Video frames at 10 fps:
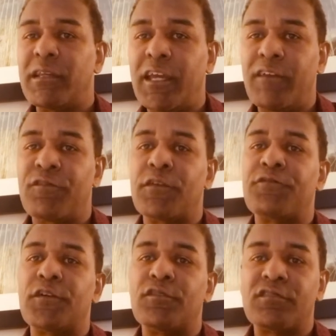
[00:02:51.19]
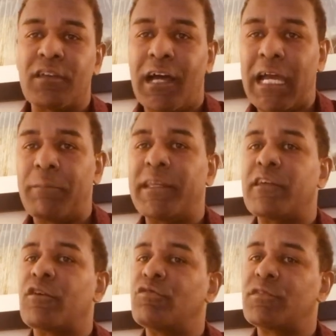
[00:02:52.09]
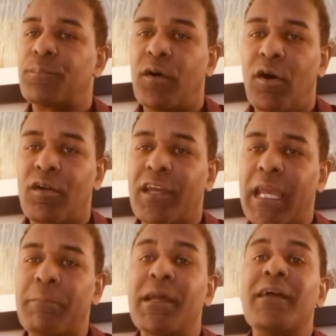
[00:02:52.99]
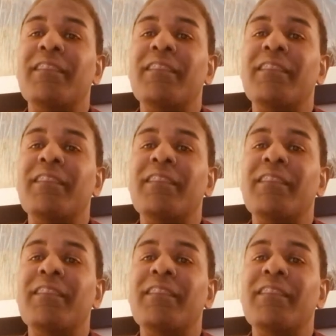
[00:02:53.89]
in for the first time and they coach a ball game,